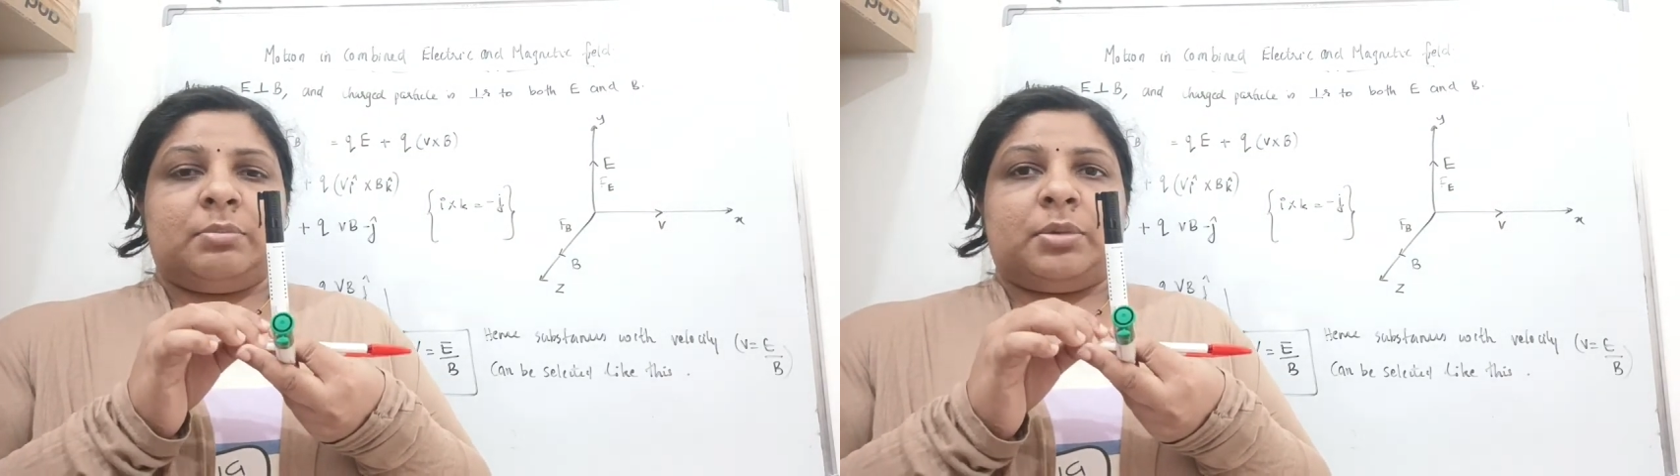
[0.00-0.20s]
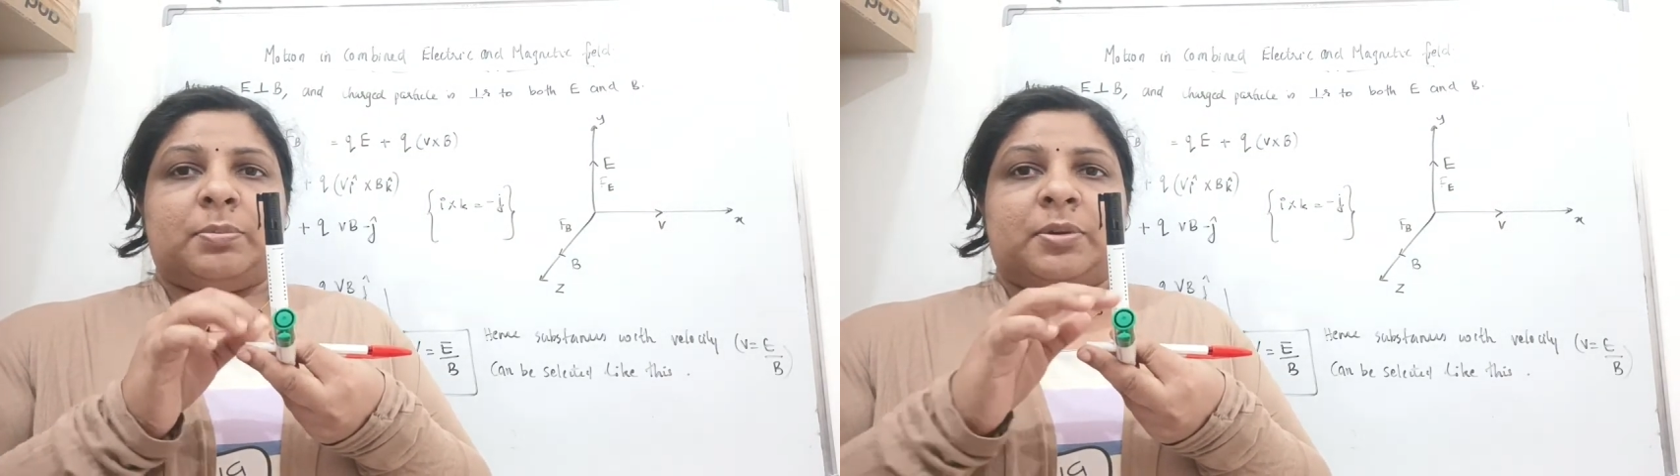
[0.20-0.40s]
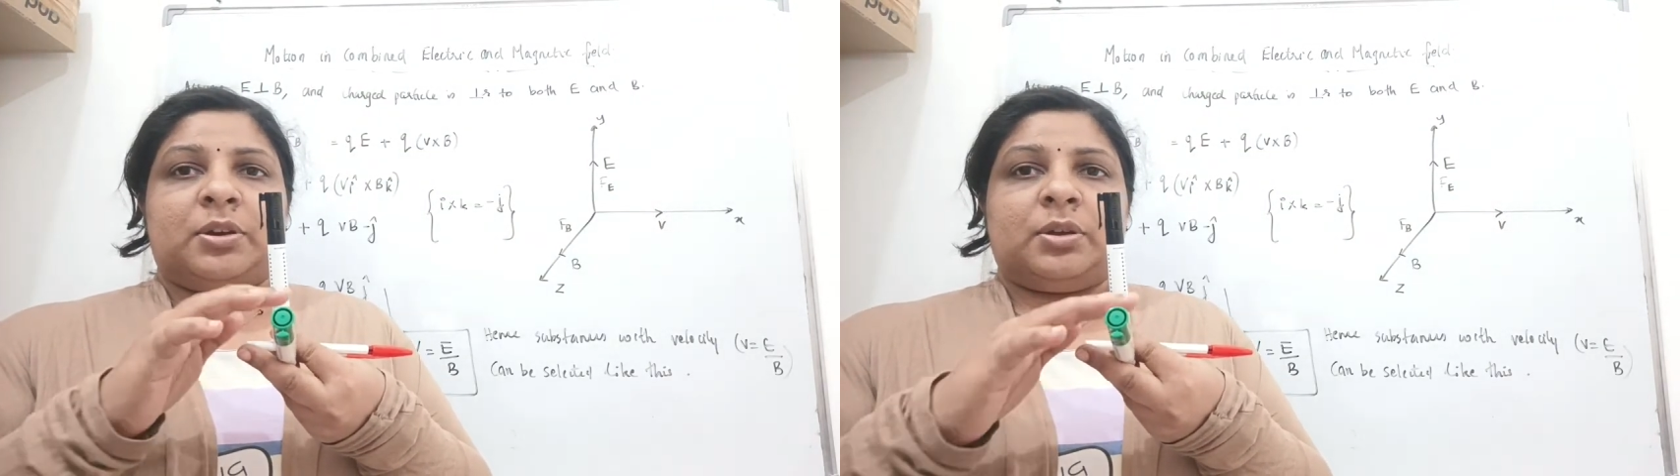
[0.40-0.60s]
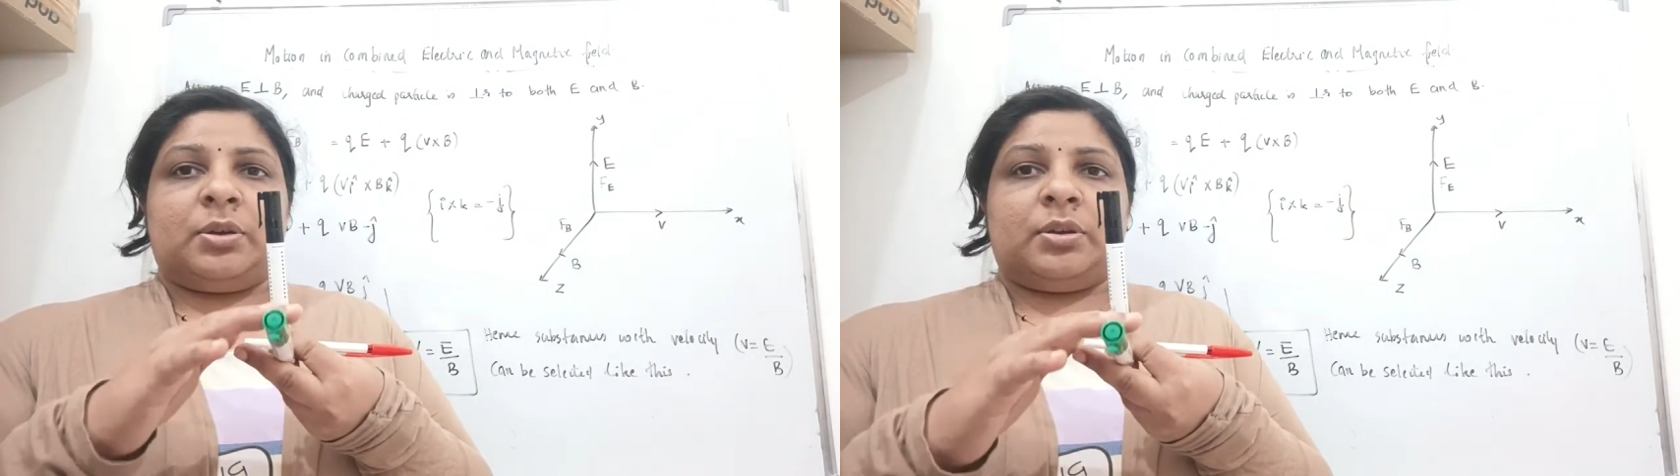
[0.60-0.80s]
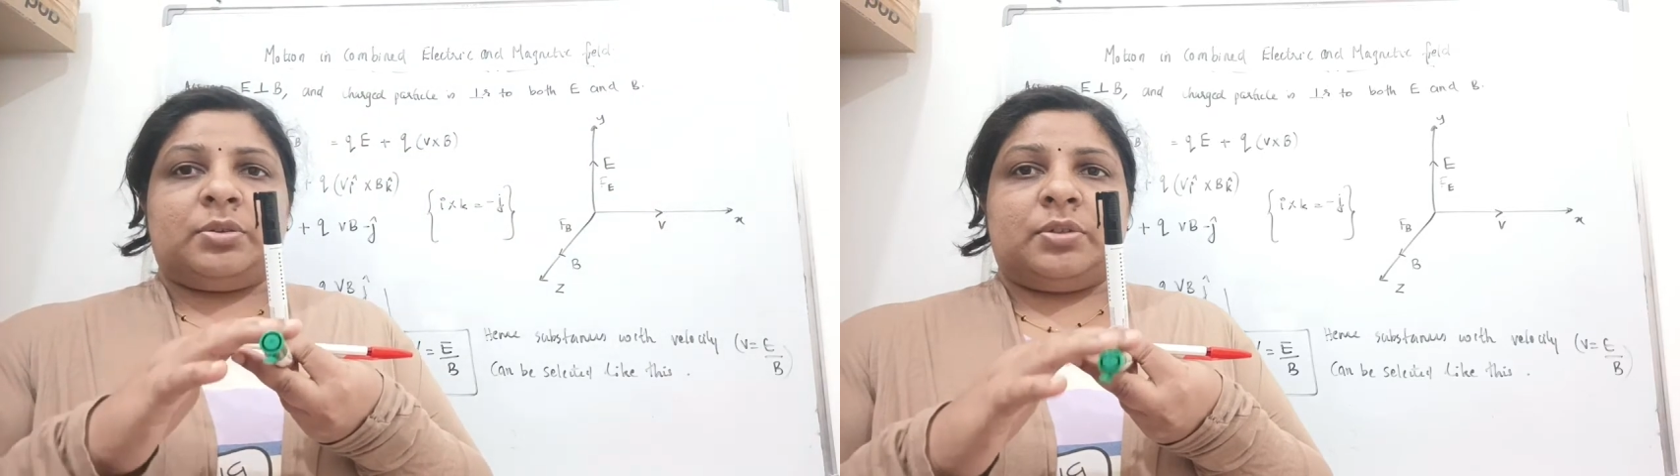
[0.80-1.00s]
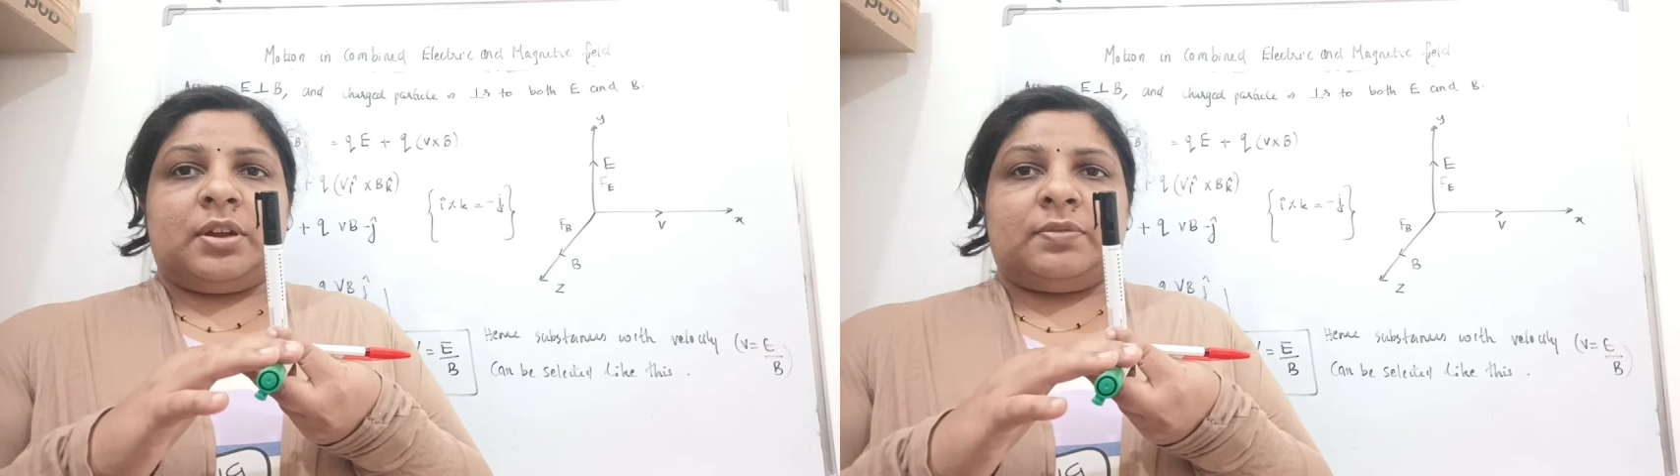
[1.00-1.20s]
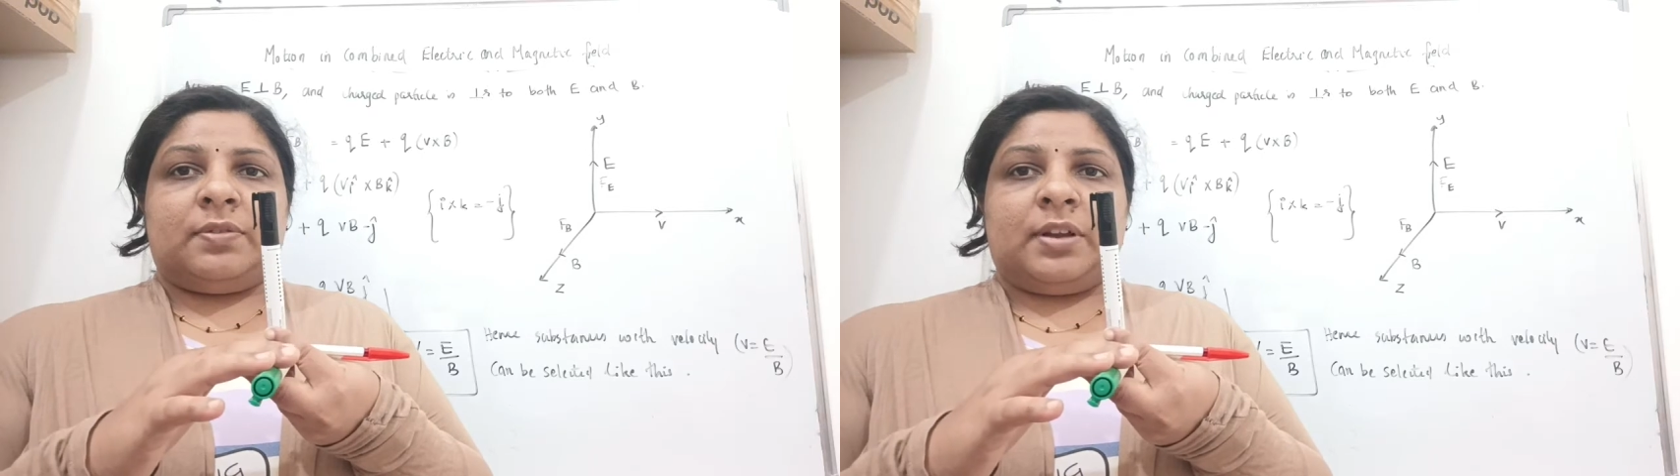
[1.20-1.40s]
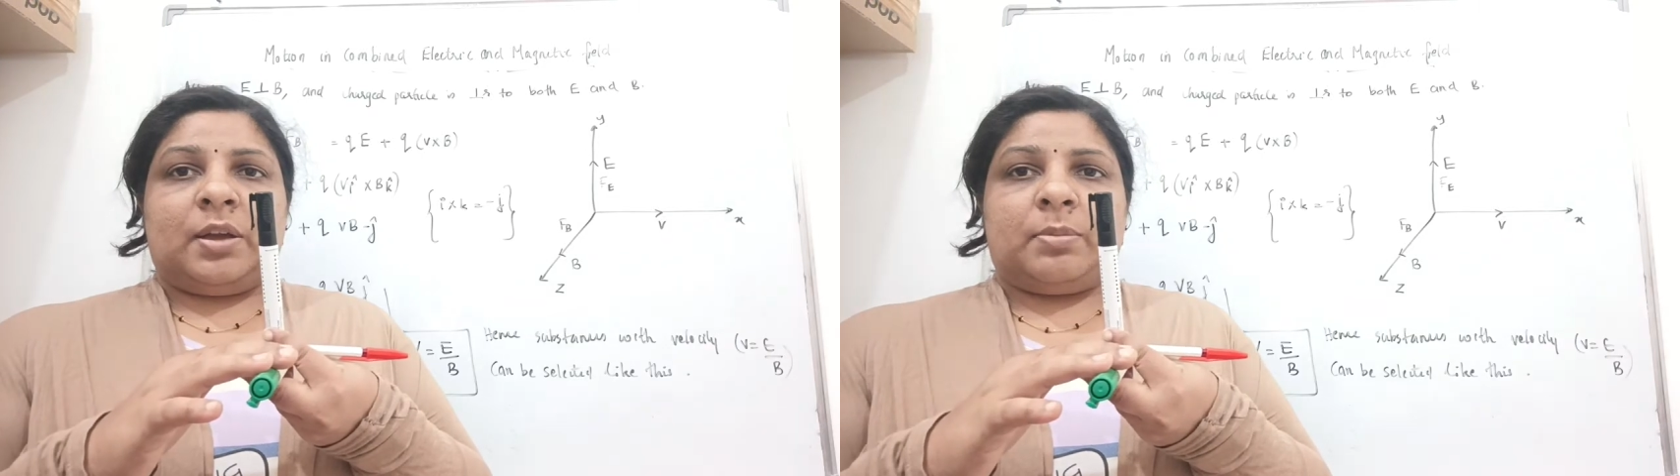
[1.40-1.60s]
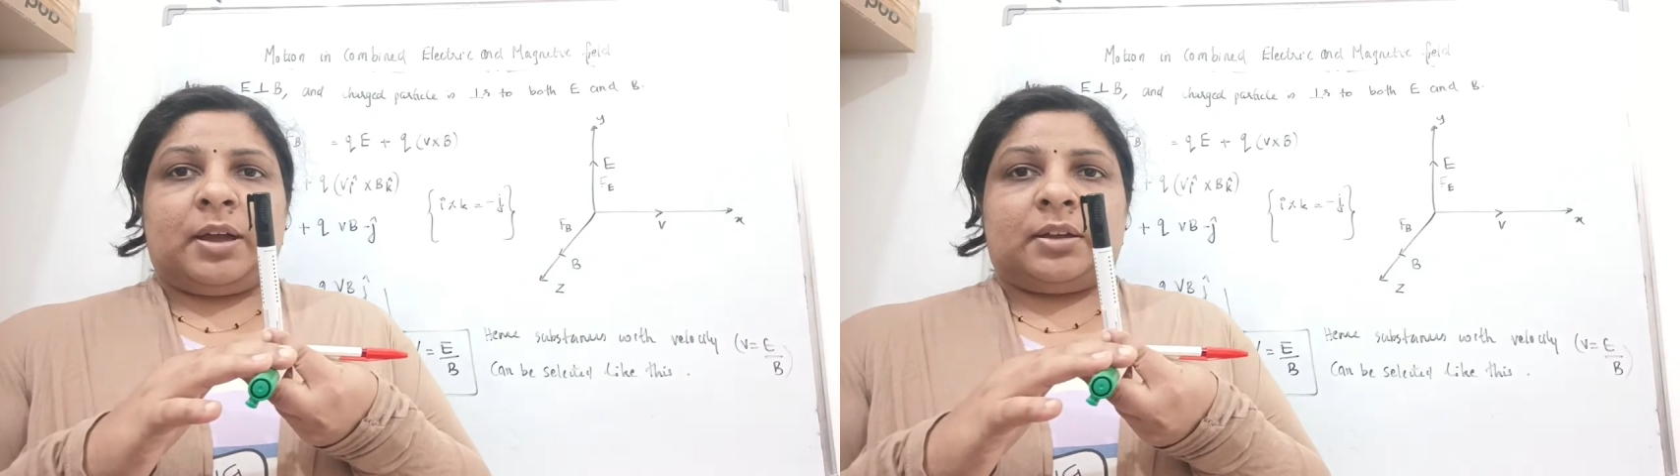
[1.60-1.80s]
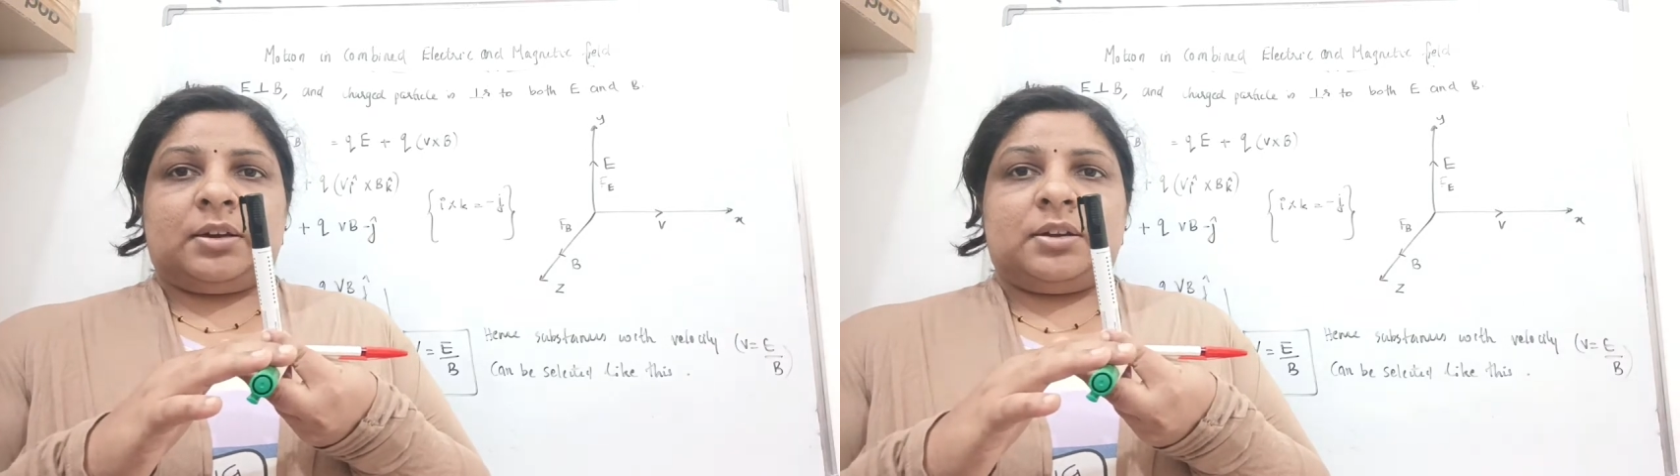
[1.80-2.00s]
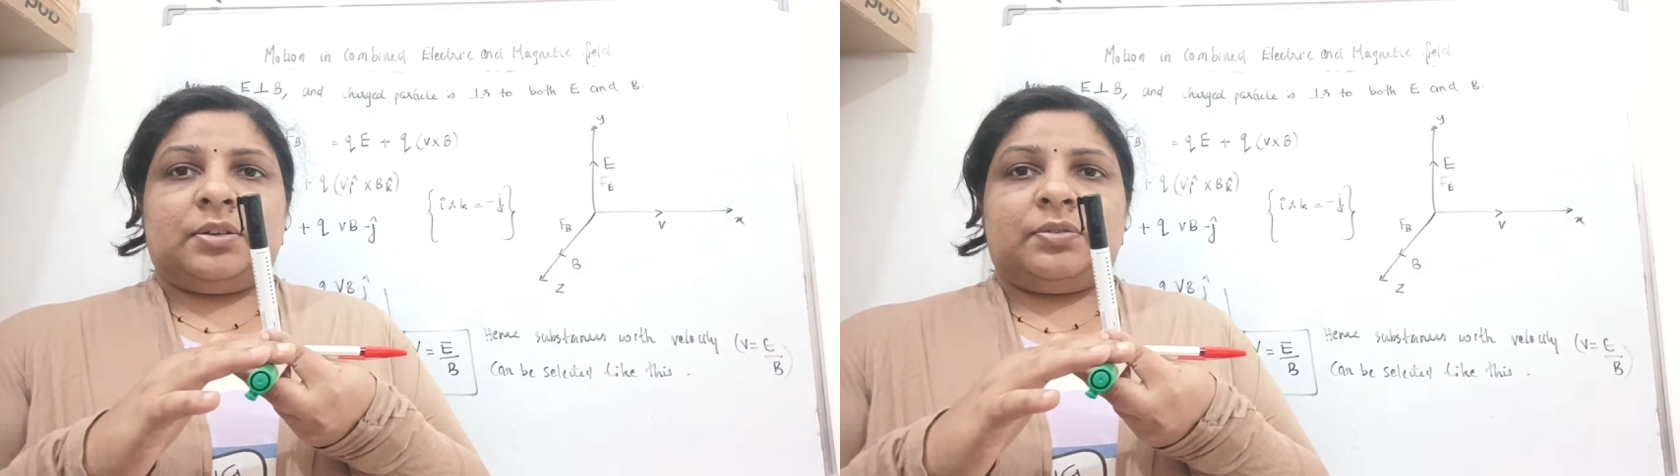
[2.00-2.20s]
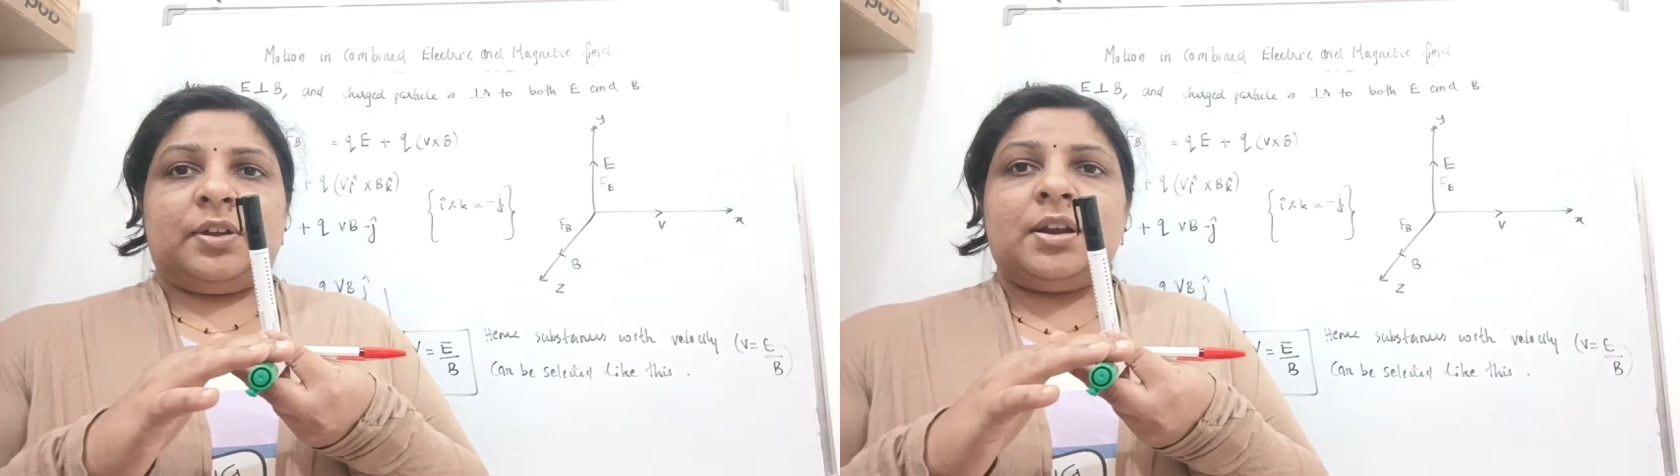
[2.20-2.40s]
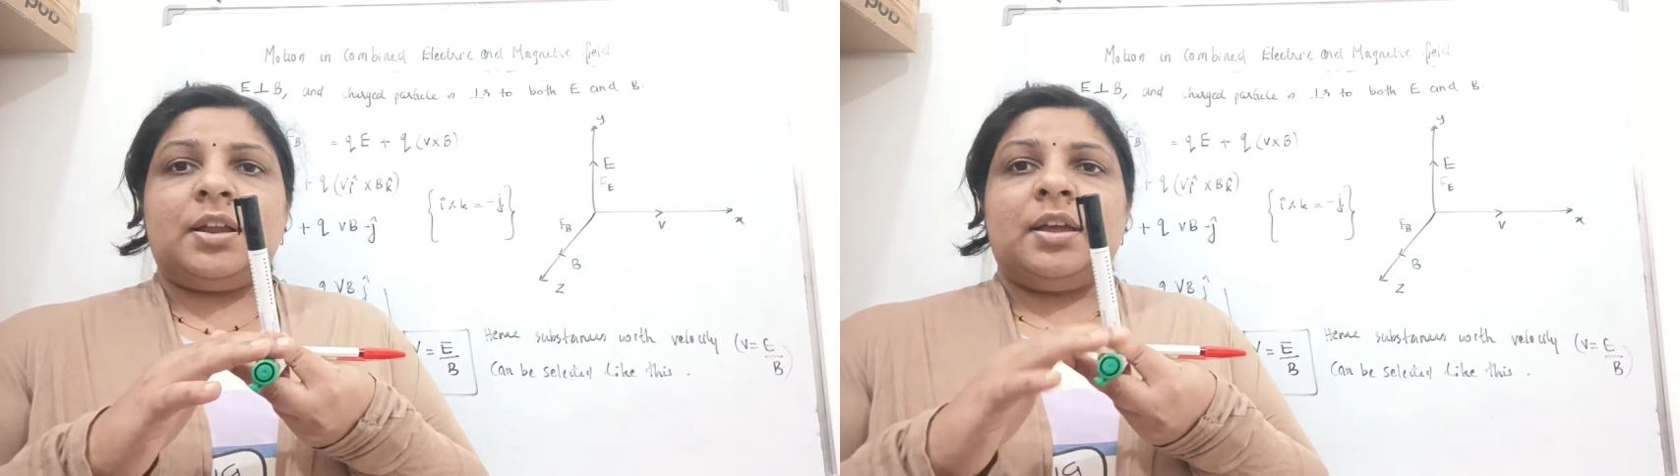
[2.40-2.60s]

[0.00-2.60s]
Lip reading: perpendicular to that we will have magnetic field,